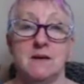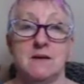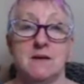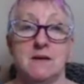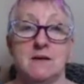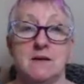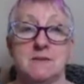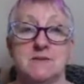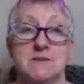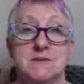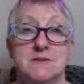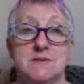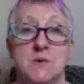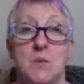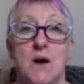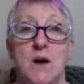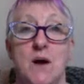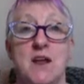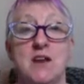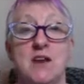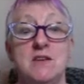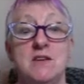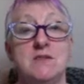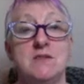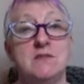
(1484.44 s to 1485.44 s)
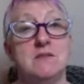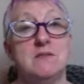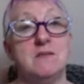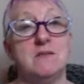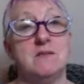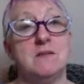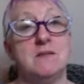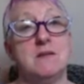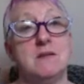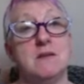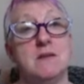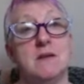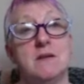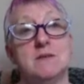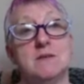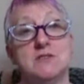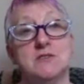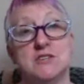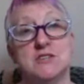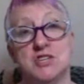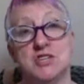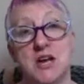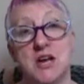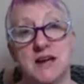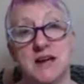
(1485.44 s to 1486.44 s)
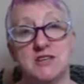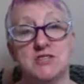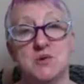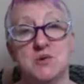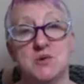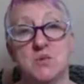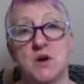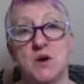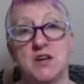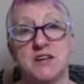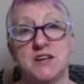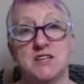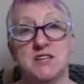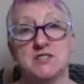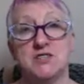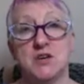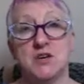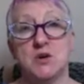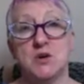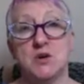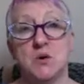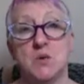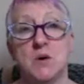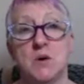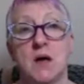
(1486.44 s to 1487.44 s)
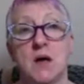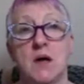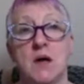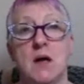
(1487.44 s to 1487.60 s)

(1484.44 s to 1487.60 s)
So when she changed the wording to